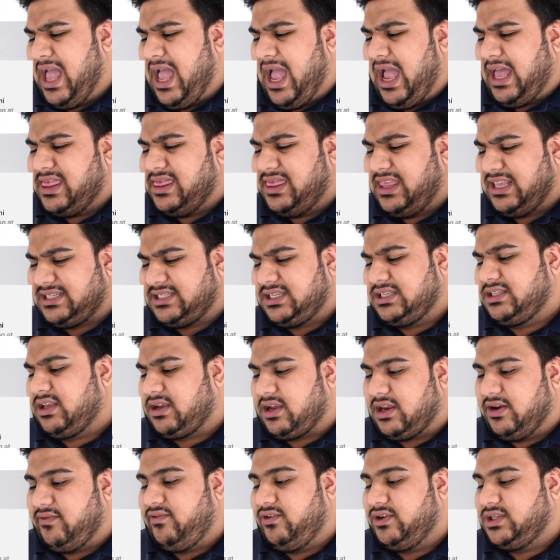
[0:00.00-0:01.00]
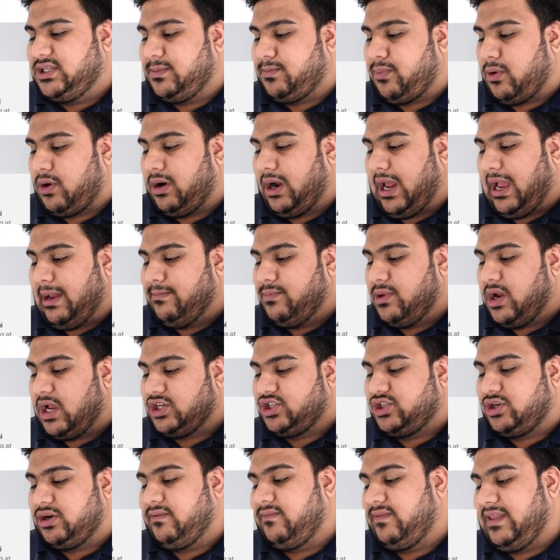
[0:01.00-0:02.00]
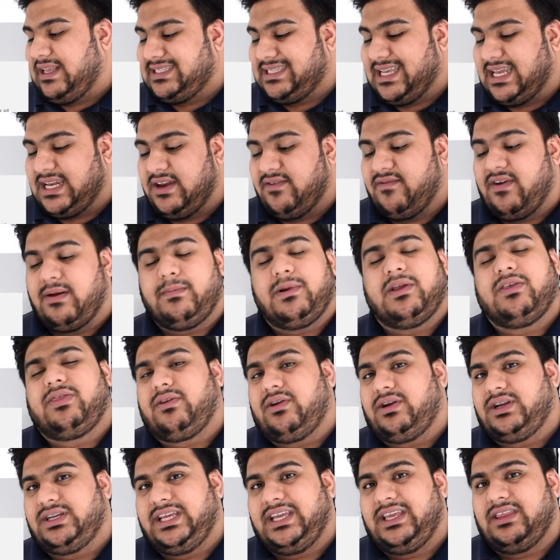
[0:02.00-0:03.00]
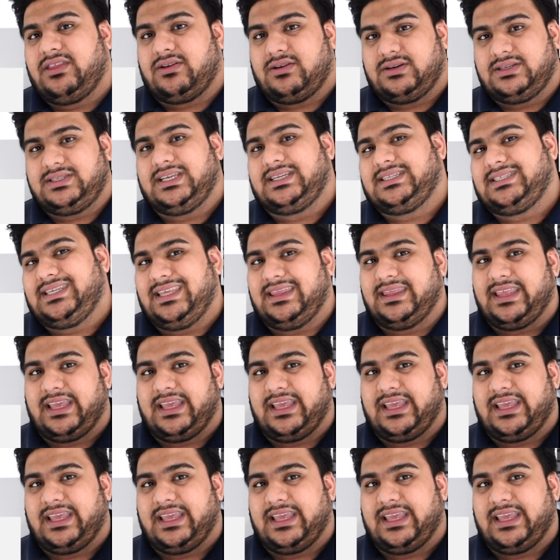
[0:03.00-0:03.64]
this is the confusing part. I'm not sure if they said November 13th or 16th.